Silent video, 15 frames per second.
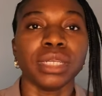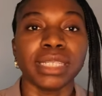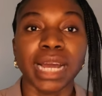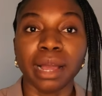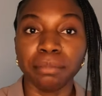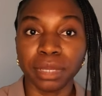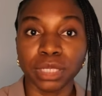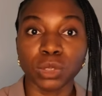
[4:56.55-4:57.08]

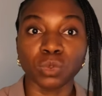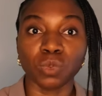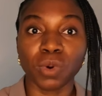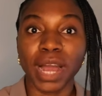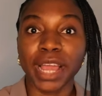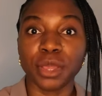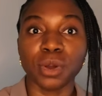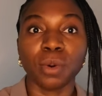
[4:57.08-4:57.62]
That means
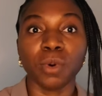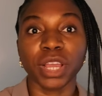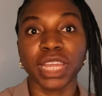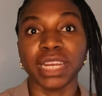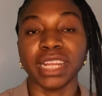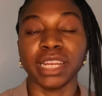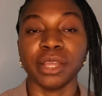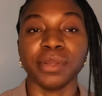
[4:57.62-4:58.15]
while you're
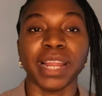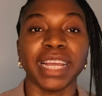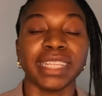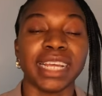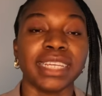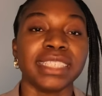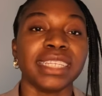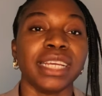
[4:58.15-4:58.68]
working in the
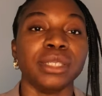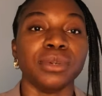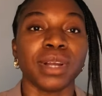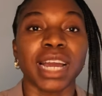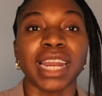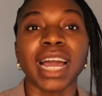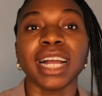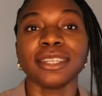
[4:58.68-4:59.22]
United States, you
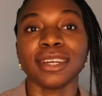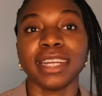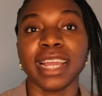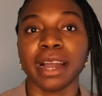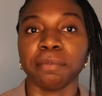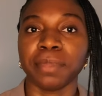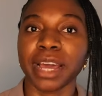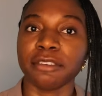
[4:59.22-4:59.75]
can
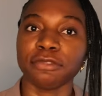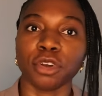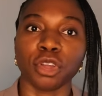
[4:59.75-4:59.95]
actually apply